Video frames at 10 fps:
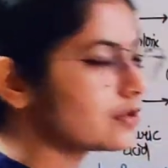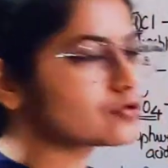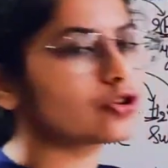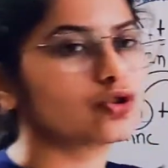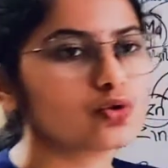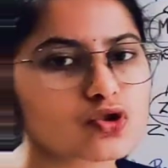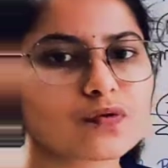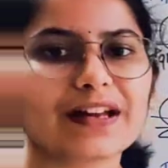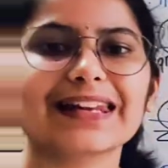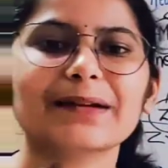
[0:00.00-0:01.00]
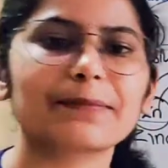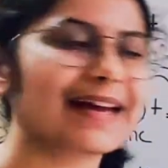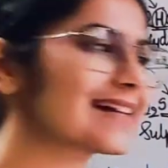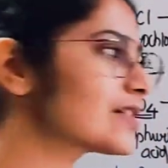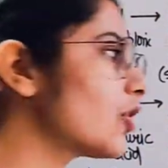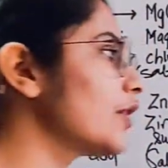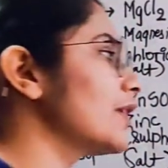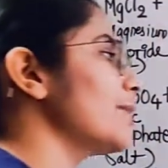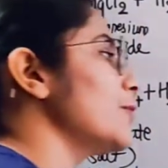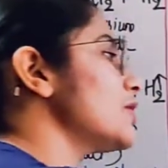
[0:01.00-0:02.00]
So usually base
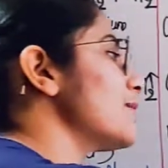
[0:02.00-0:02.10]
contributes